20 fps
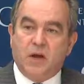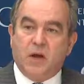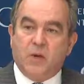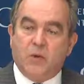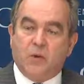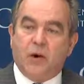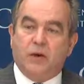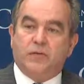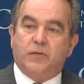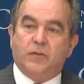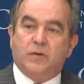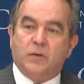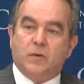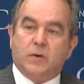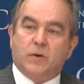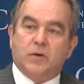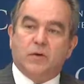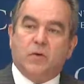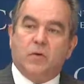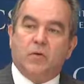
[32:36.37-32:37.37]
Where if you
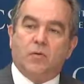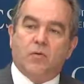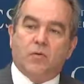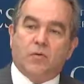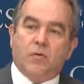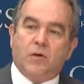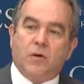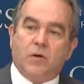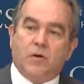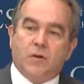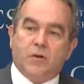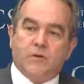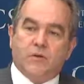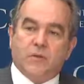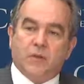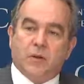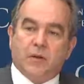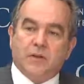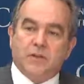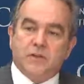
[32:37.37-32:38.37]
look overall at the
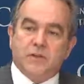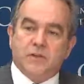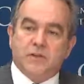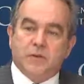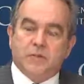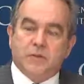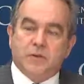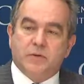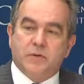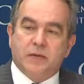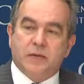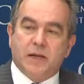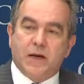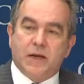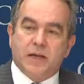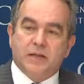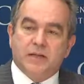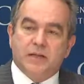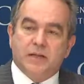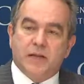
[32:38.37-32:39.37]
relationship between the
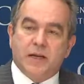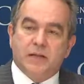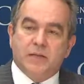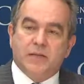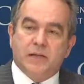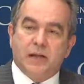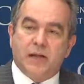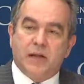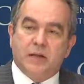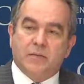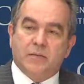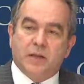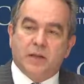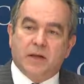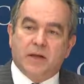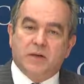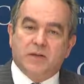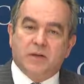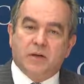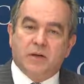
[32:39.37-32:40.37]
United States and
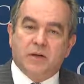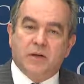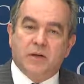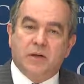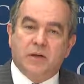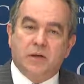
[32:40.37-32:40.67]
Malaysia,